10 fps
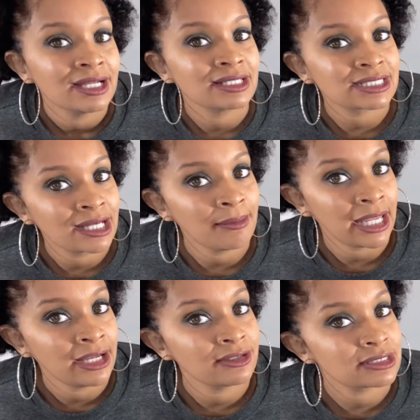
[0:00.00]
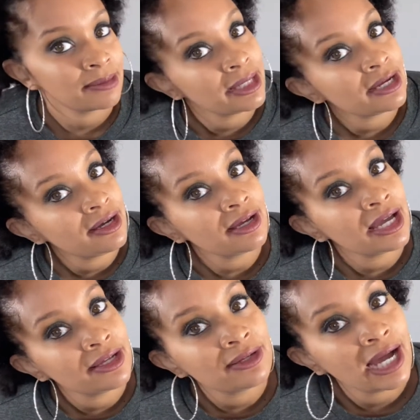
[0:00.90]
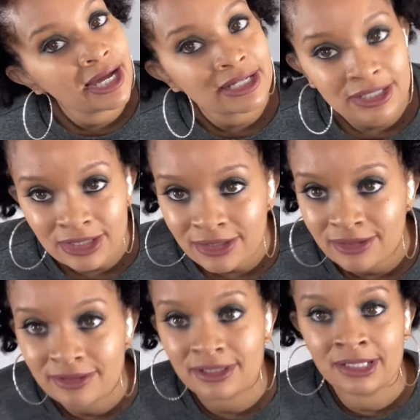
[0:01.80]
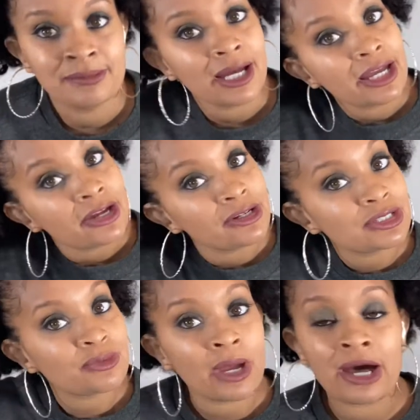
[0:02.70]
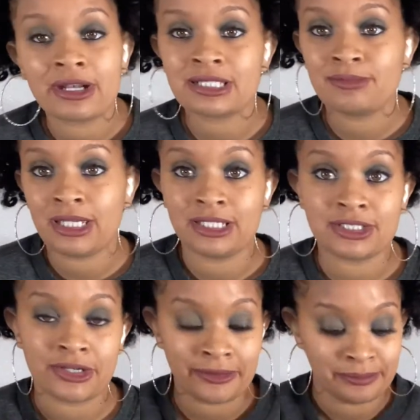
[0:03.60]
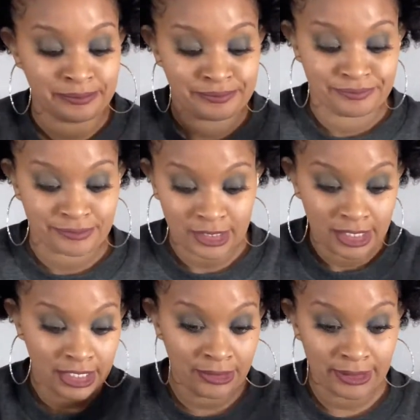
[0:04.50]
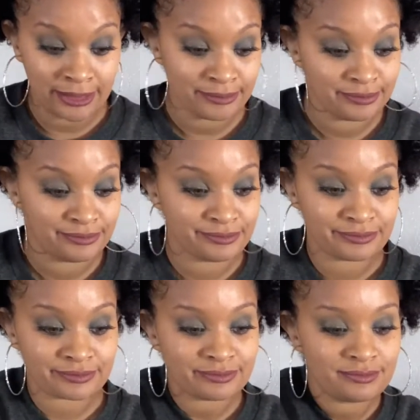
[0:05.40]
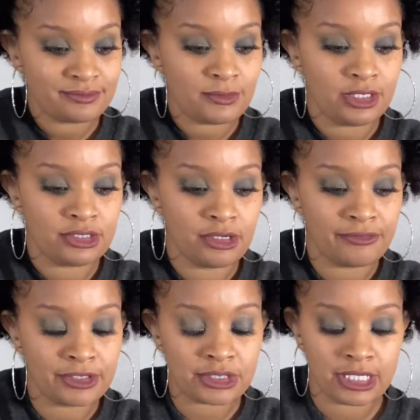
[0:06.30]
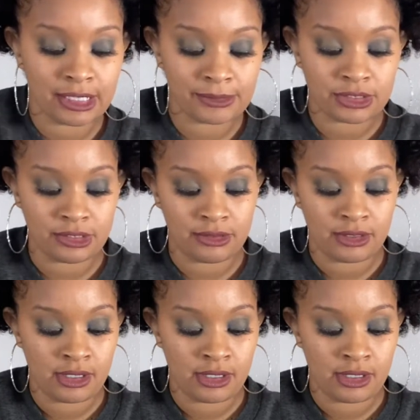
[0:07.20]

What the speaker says: some angles I'm like, okay, you kind of cute, and my hair is wild as me. So anyway, so first thing I'm gonna do